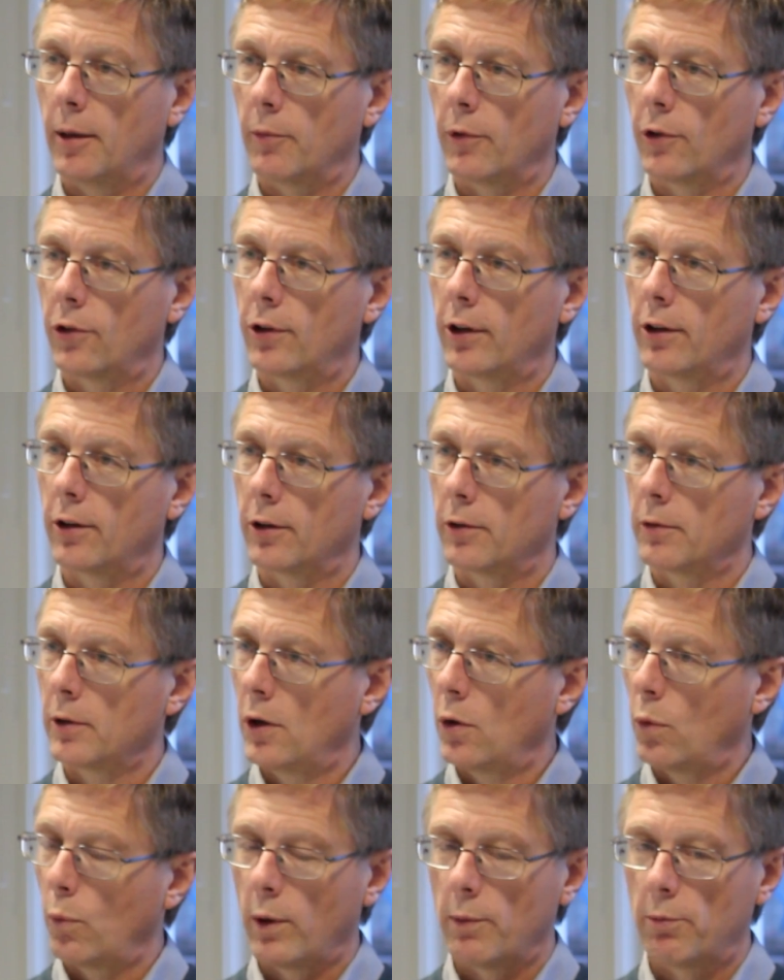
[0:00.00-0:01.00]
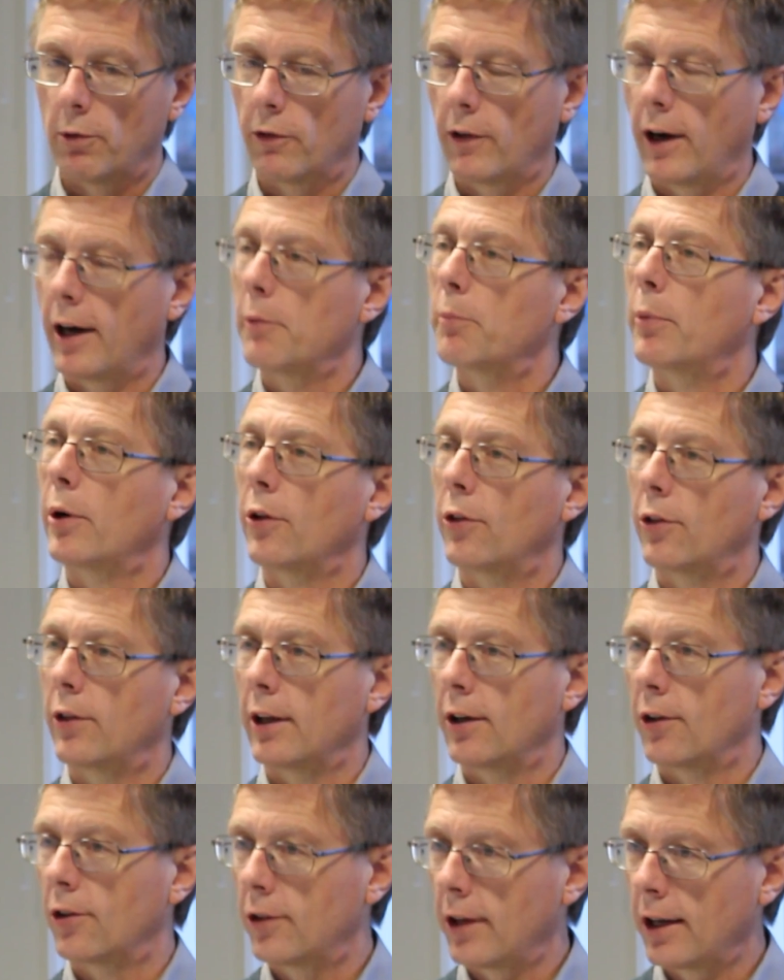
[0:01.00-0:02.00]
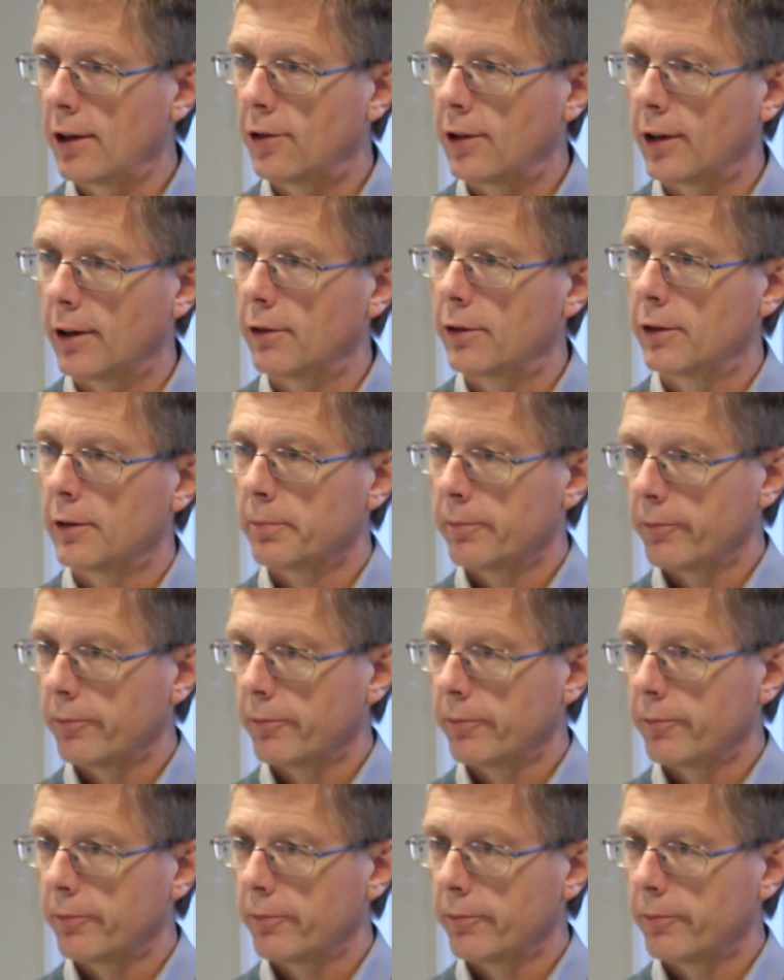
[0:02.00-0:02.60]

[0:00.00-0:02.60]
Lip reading: so that we provide both the incentive